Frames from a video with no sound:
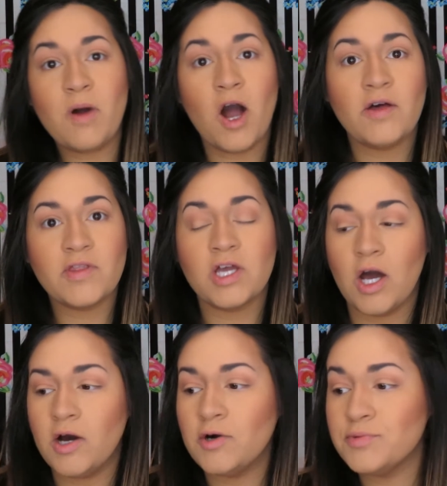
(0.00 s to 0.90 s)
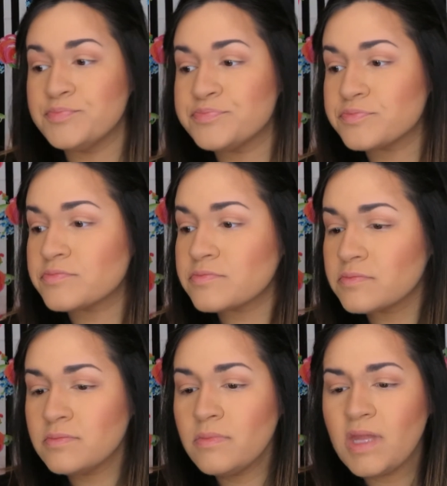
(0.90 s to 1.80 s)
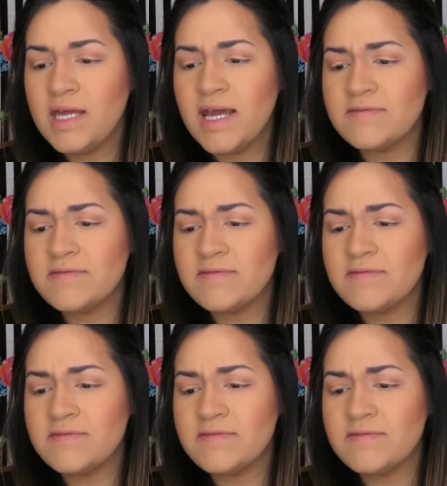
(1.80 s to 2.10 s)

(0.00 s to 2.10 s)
on the go and I